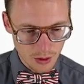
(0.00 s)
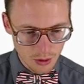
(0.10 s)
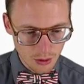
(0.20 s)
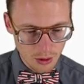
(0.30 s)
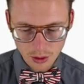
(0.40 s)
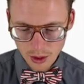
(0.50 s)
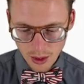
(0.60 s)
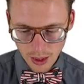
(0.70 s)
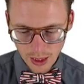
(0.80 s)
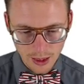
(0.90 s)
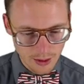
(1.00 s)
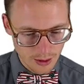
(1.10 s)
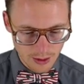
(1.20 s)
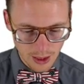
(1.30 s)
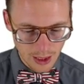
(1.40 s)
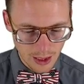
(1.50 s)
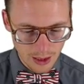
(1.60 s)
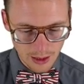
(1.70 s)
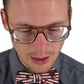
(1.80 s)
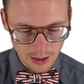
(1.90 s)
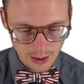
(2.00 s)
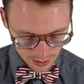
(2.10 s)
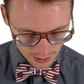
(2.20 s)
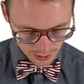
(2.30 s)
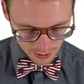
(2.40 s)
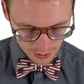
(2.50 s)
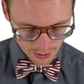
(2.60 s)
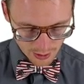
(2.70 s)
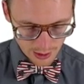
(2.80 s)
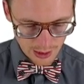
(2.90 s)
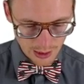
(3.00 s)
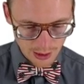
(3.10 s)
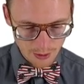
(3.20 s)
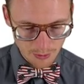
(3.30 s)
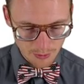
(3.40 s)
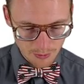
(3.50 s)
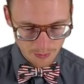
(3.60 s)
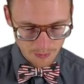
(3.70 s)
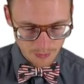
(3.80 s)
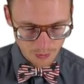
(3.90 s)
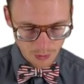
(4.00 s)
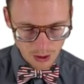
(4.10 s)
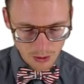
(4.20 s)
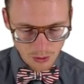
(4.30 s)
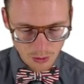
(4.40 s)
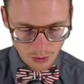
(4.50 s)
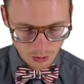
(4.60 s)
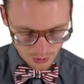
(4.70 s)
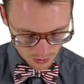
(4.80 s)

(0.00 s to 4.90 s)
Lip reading: Google and just say Gimp. Whoa.